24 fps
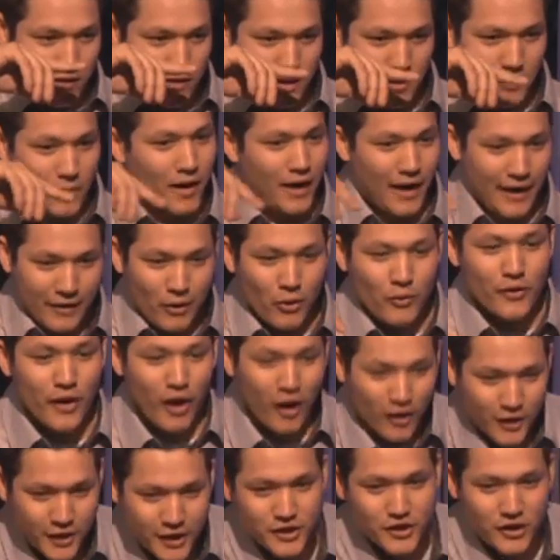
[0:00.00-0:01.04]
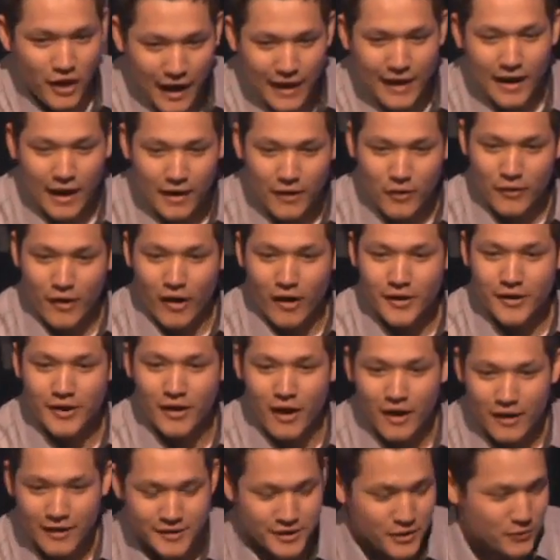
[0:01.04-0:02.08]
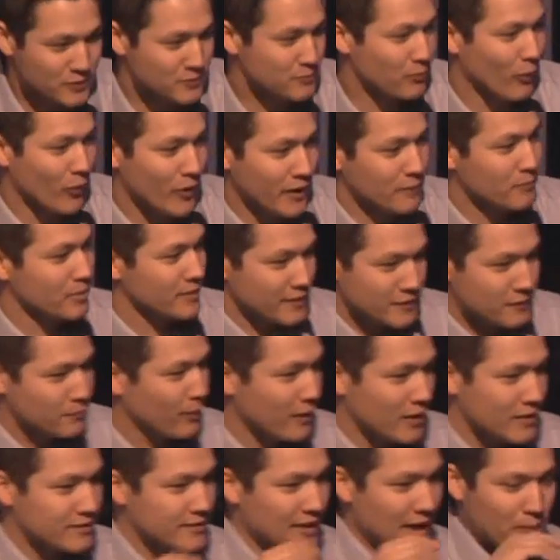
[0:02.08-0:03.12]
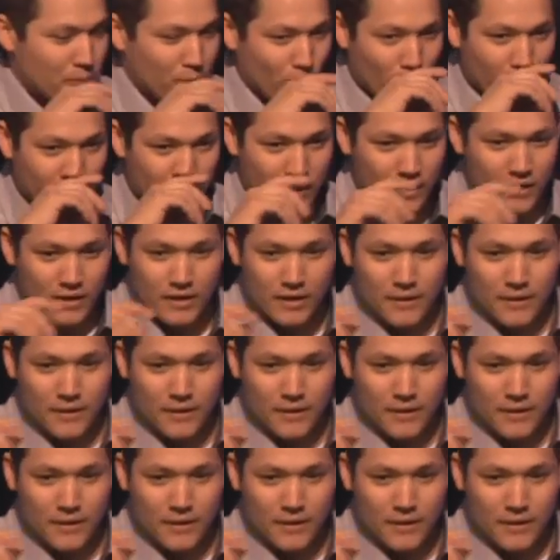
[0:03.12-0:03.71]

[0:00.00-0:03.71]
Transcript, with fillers: Come on, I know the archae- I know the archaeology was boring, but this part's not boring.